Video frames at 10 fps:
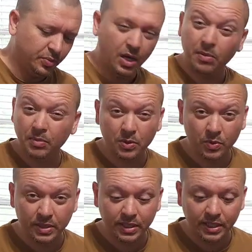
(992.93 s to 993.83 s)
Probably
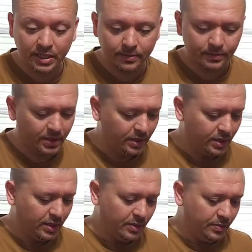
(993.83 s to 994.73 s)
wouldn't need it,
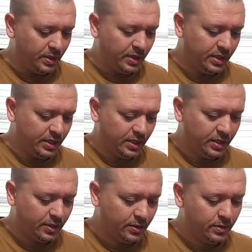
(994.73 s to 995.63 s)
but in
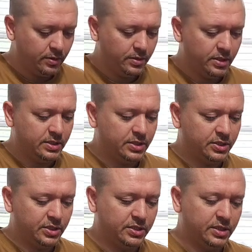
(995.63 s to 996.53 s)
here, this is
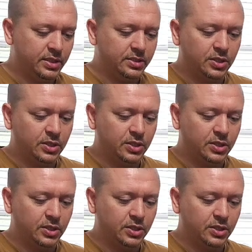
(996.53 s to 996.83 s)
just the